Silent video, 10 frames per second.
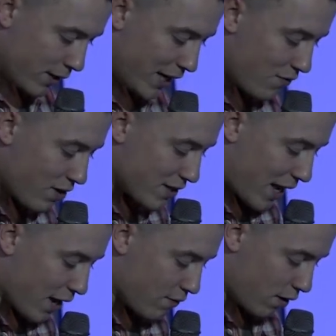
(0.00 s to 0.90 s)
even as
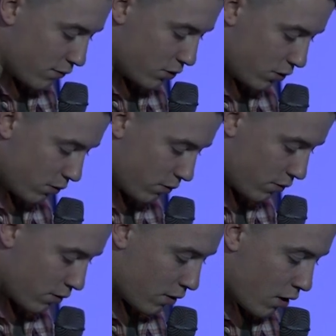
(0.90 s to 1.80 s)
I have loved you,
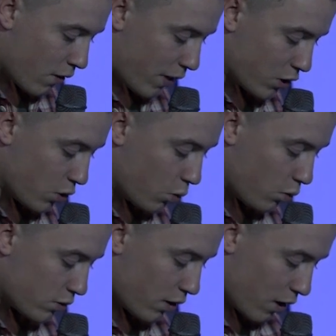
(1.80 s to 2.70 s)
that you
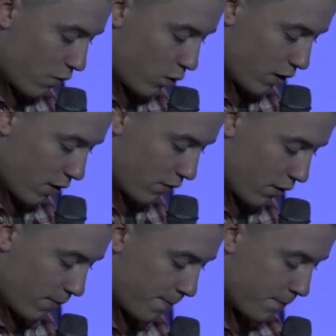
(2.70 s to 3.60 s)
also love one another.